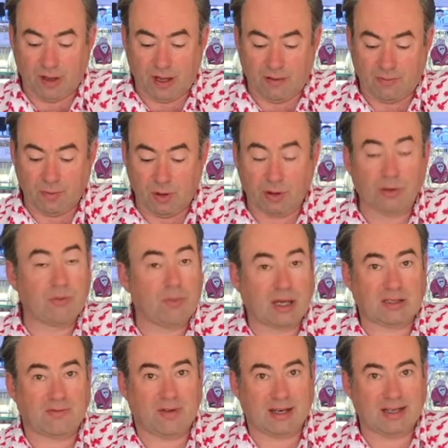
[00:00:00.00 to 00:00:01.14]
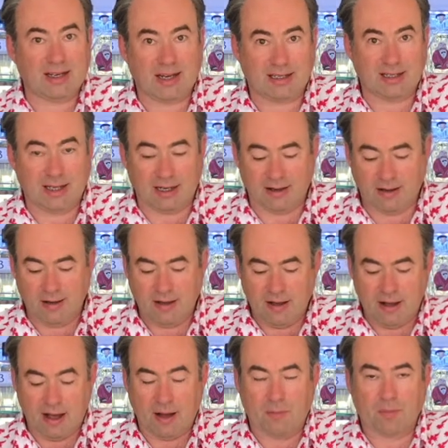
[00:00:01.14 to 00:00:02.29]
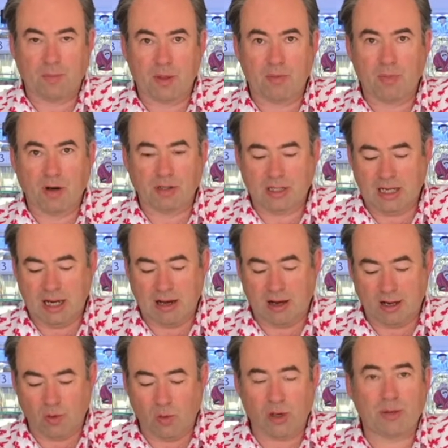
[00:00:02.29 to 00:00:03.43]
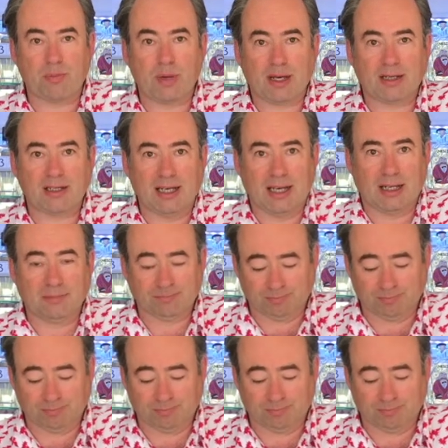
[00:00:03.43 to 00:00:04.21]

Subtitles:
vermouth, makes a fantastic martini. I call it a pink teeny.